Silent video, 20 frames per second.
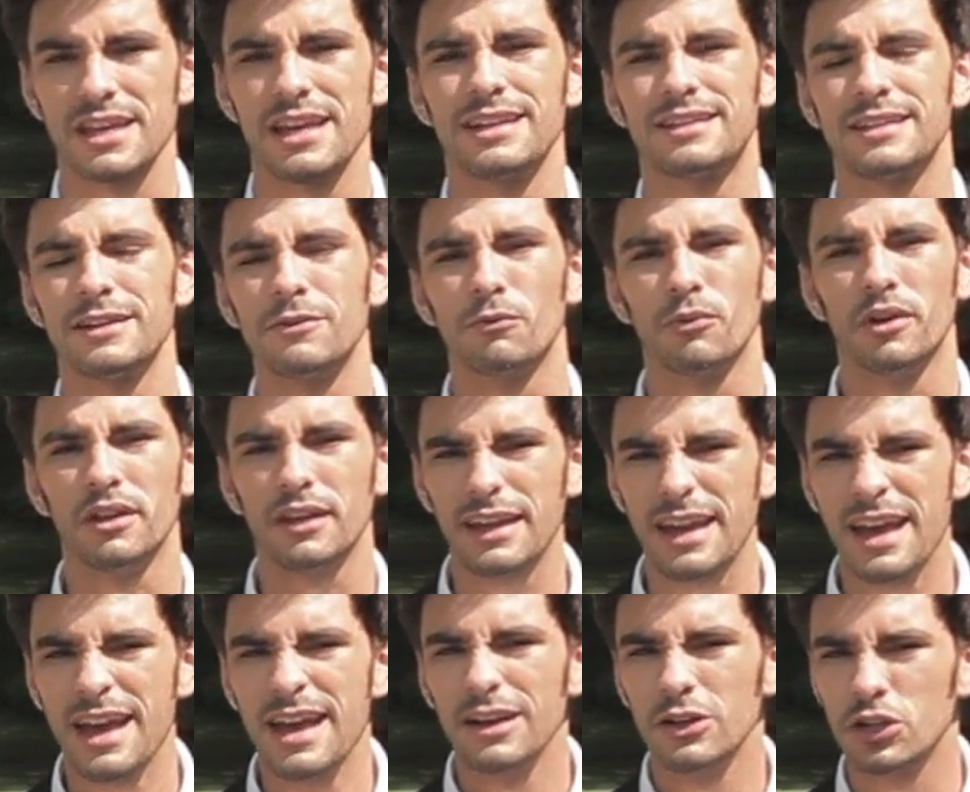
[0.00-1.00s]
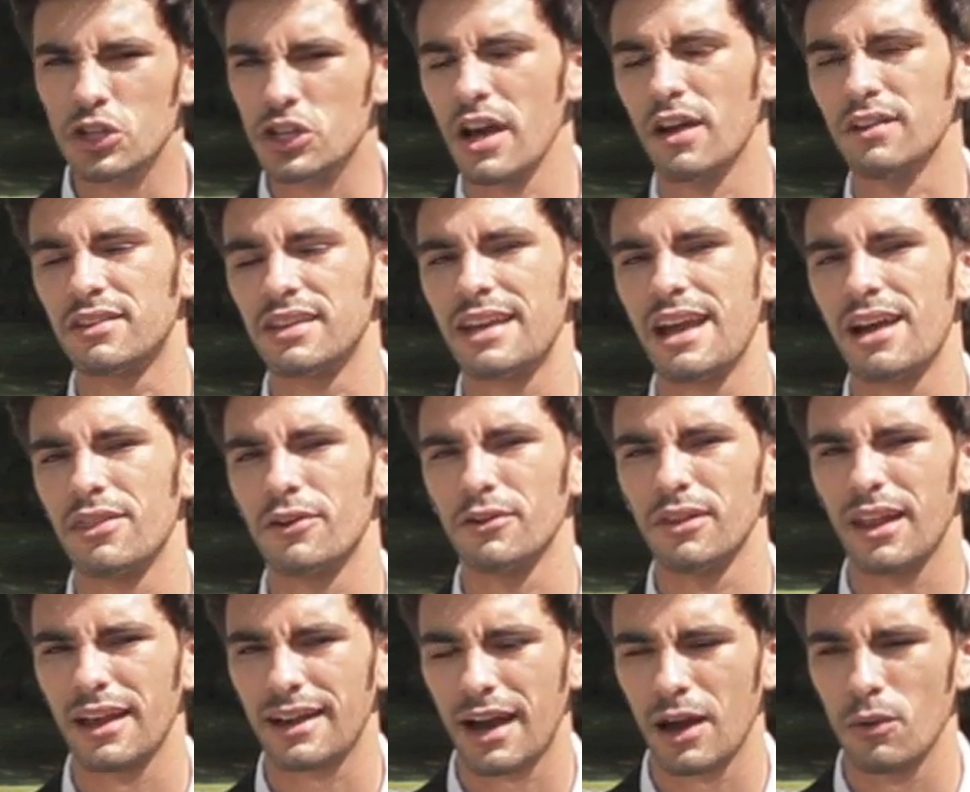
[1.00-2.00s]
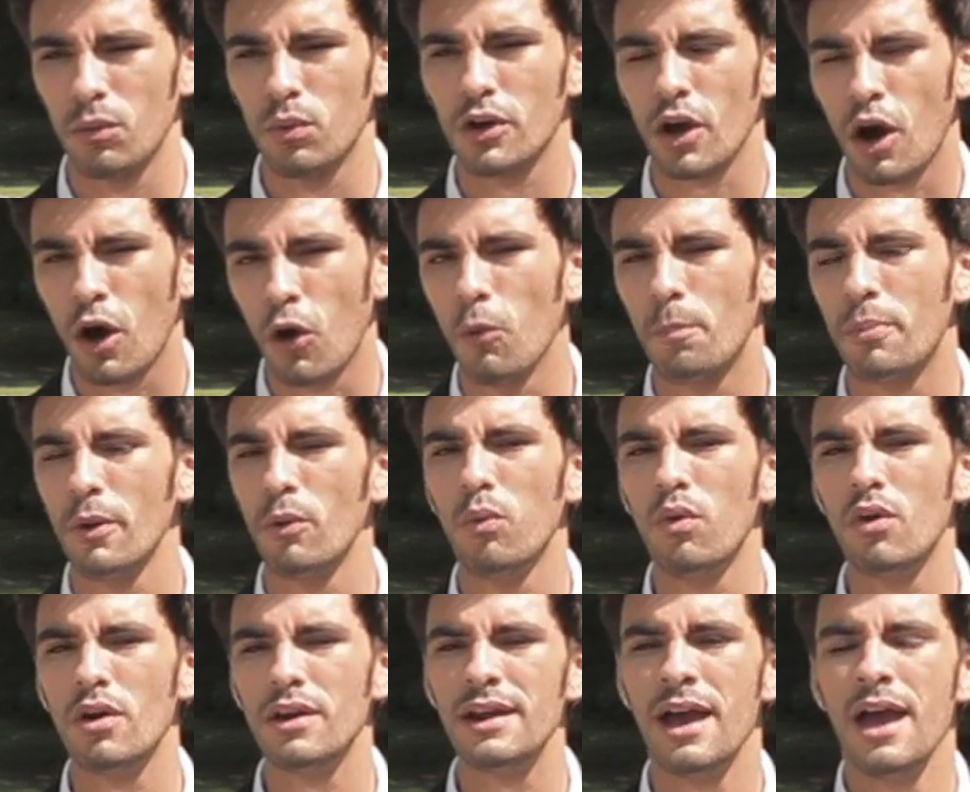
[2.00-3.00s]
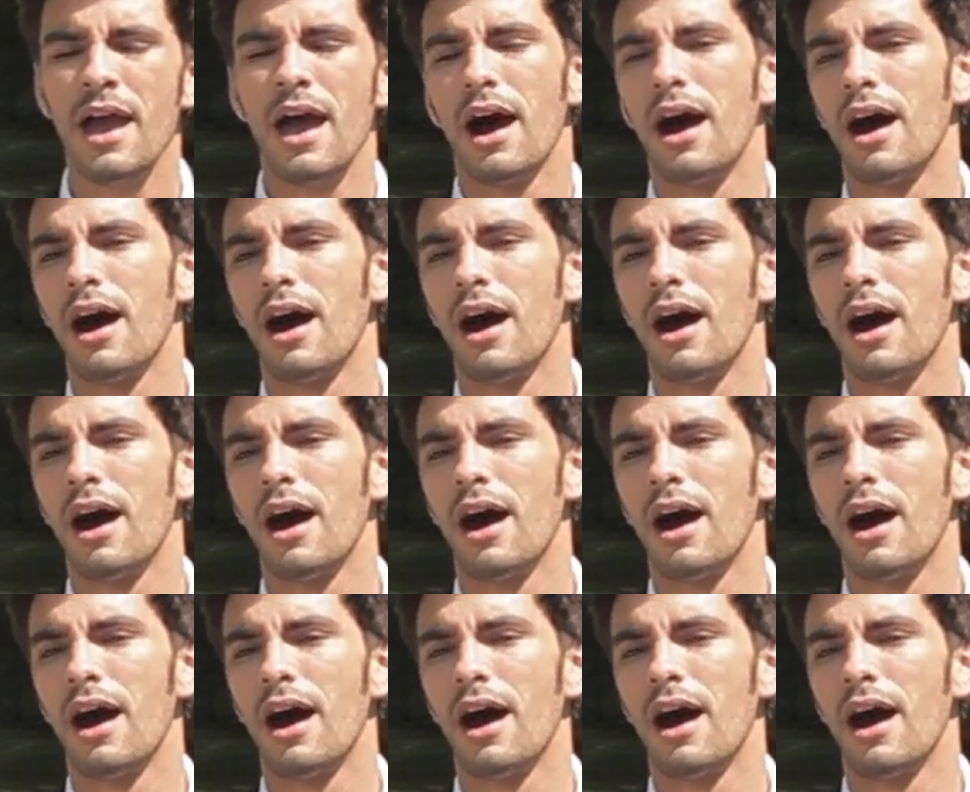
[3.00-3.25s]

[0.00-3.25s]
It didn't really gel together like I would hope it would.